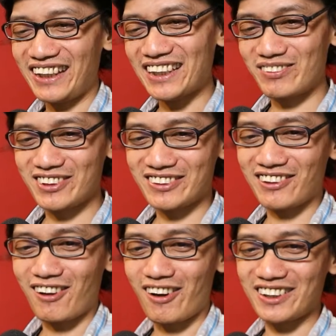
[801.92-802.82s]
that's a
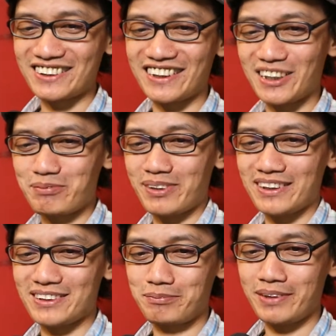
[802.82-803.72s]
long story
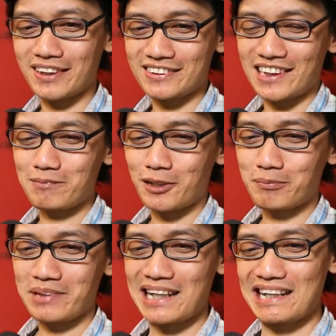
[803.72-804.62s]
about being stand-up
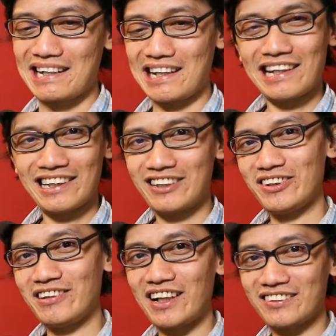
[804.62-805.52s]
comedian.
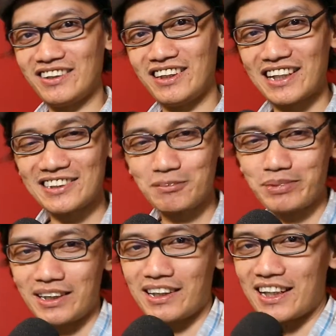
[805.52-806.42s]
Do you like to interest to
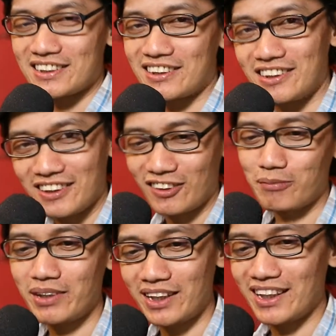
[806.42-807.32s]
be next
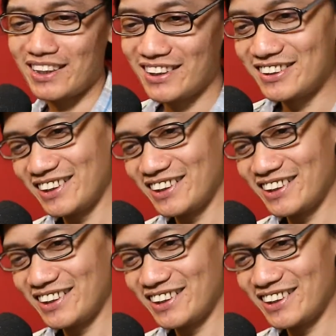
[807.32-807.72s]
comedic